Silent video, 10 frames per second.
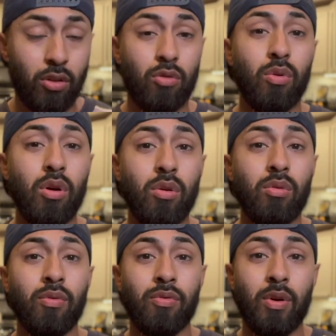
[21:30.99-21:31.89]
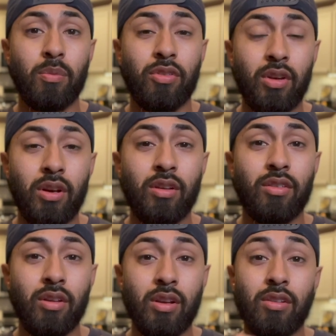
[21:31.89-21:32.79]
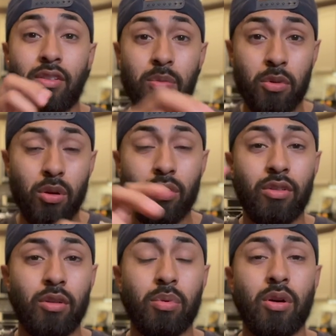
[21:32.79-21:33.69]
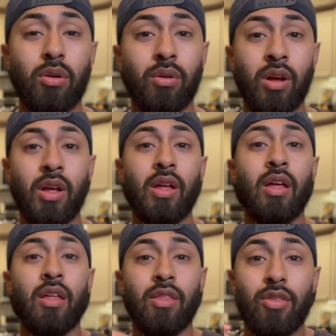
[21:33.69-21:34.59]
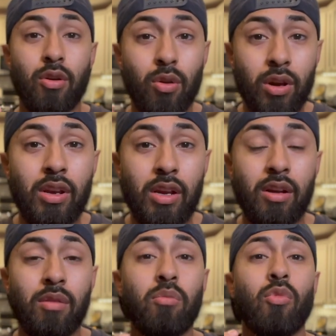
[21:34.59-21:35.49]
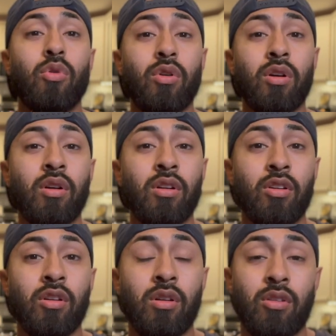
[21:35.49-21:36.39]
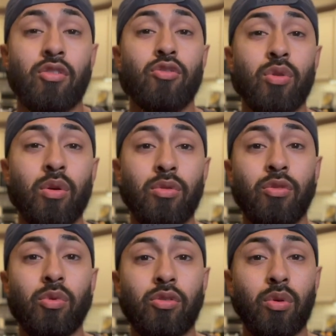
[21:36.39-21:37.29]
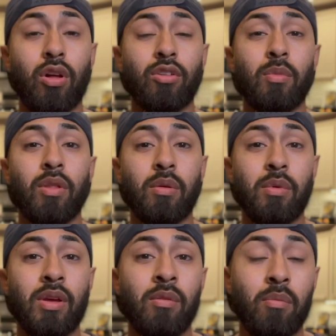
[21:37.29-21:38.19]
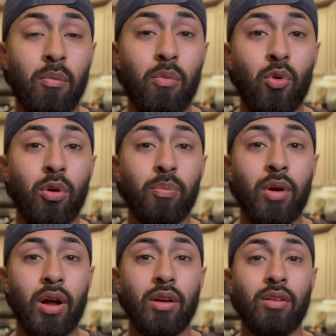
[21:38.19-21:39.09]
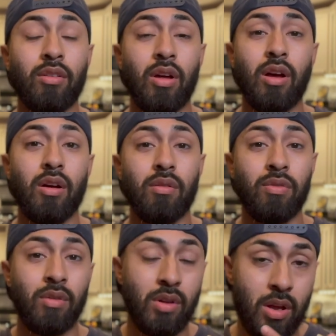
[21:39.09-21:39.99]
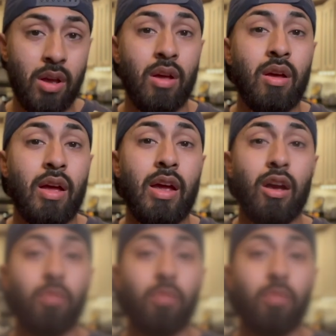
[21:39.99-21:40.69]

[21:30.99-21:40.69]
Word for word: grow from city to city, zip code to zip code. They're going to need more drones, which will ultimately be more products of A L